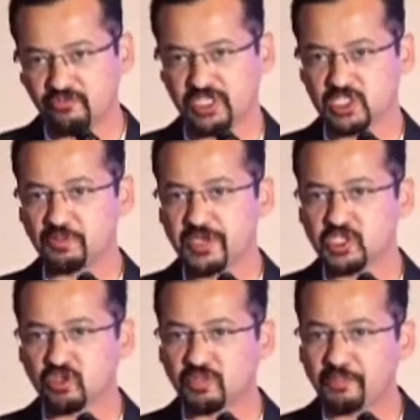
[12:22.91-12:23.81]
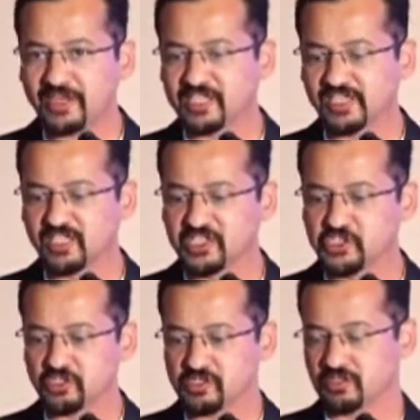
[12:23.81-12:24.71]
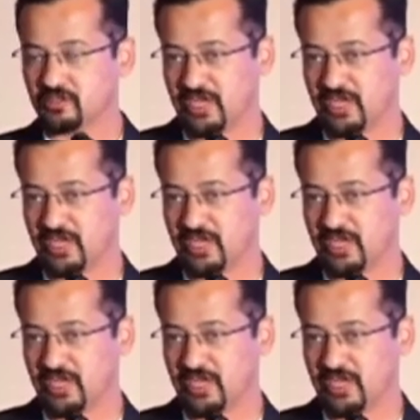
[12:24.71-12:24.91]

which is based on the pattern recognitions.